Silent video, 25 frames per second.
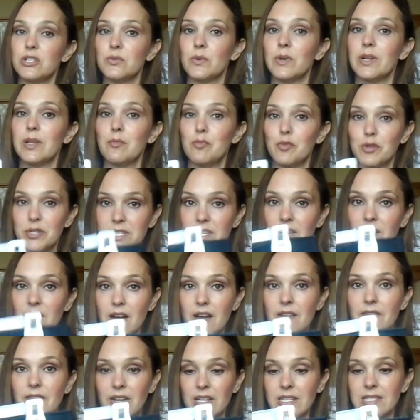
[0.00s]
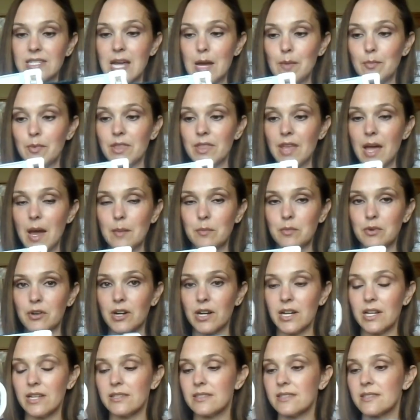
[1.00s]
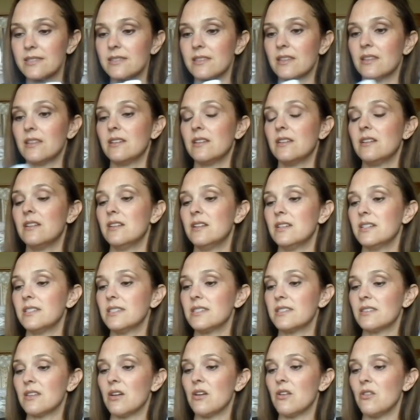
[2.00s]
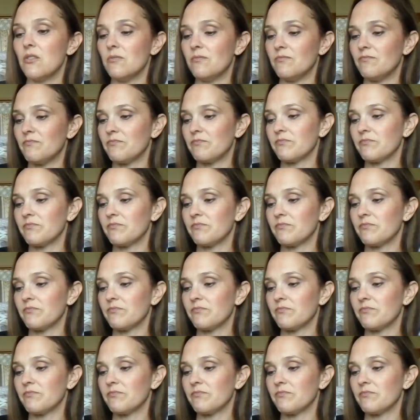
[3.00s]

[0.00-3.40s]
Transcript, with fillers: 20% off on top of that price. So